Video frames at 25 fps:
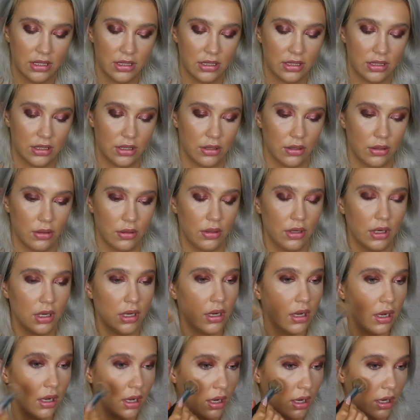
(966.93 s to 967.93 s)
So
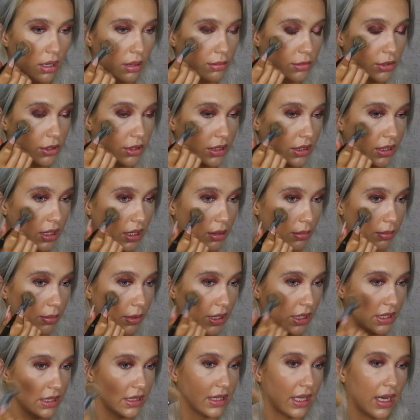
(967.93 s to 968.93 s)
I'm just gonna
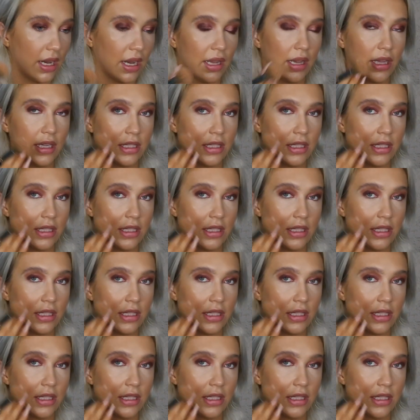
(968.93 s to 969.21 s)
place that.